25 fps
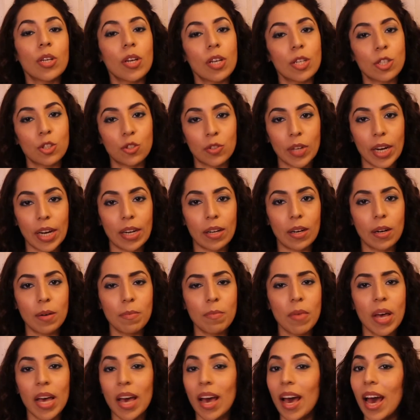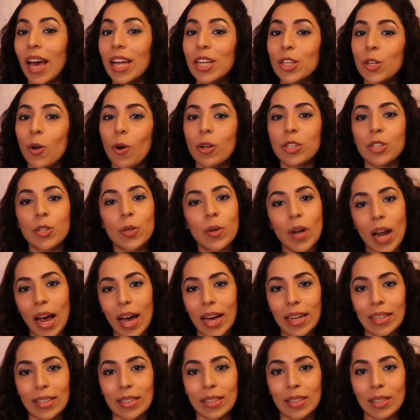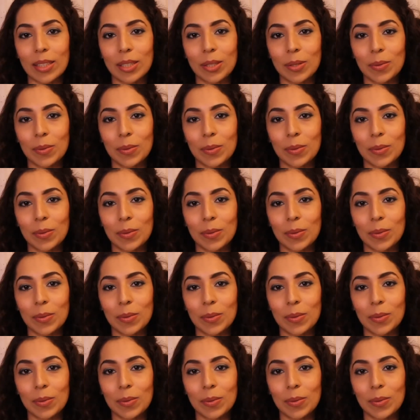strainer and not your hands.